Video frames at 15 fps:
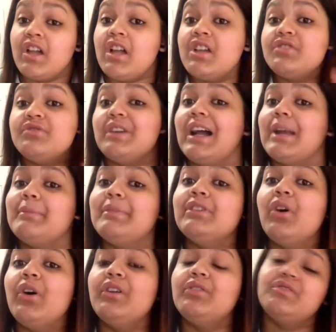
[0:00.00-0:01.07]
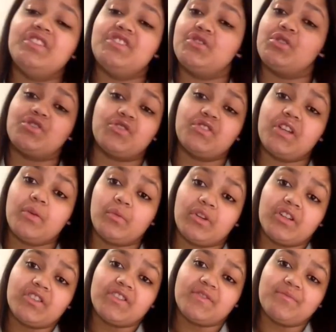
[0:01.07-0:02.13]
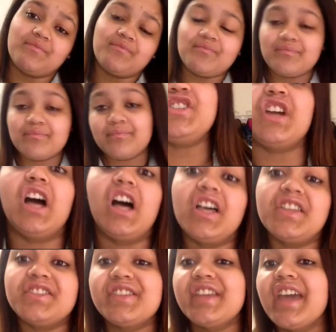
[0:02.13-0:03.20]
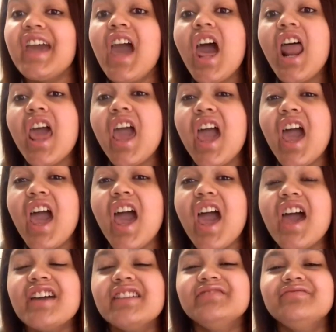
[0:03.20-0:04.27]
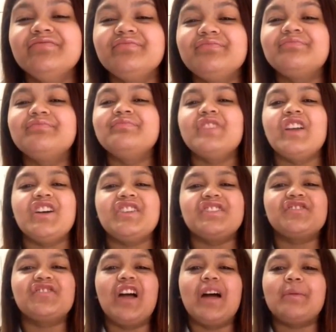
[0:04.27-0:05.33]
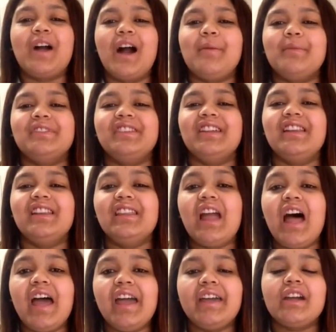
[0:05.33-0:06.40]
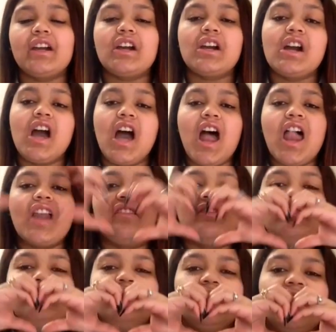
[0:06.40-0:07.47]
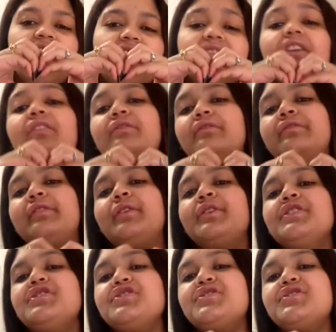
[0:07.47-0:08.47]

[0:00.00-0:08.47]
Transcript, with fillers: You gotta be loyal in these social networks. Just kidding. Subscribe, comment, and like. Love, for your